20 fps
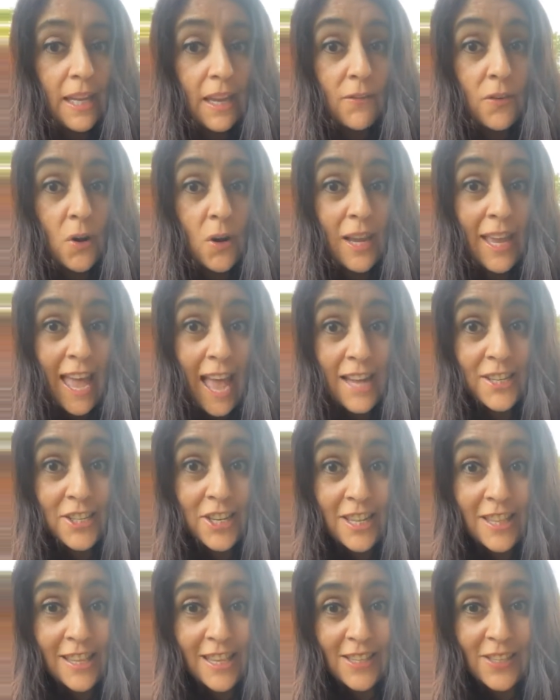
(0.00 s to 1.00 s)
If you're
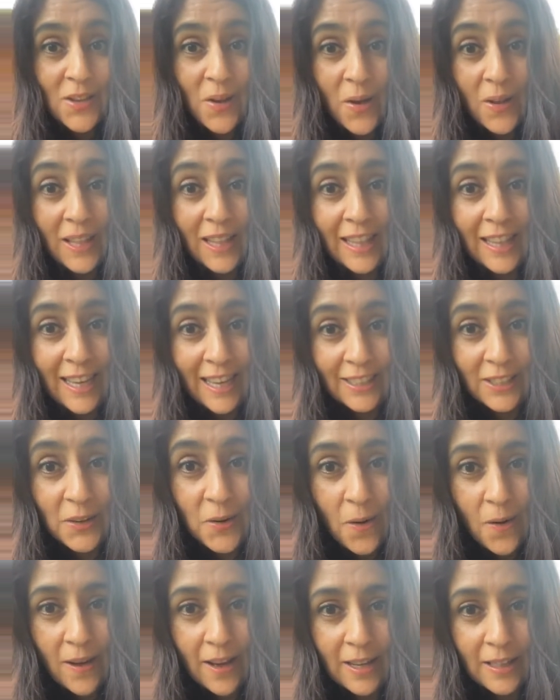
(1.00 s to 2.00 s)
catching this on later
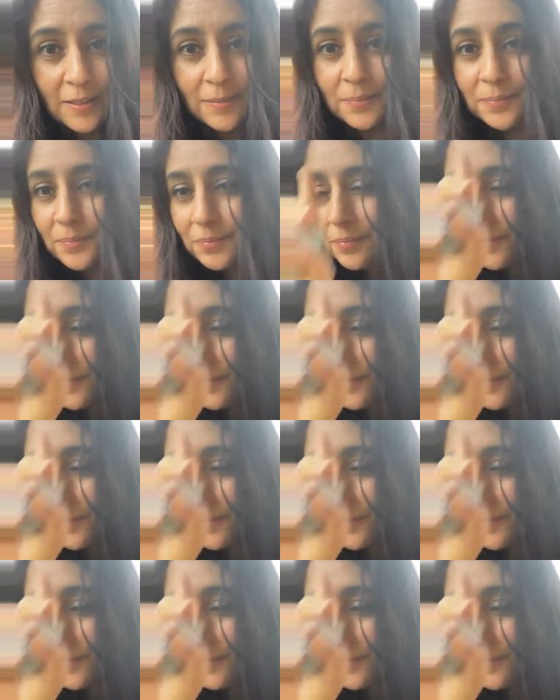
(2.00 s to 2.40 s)
on,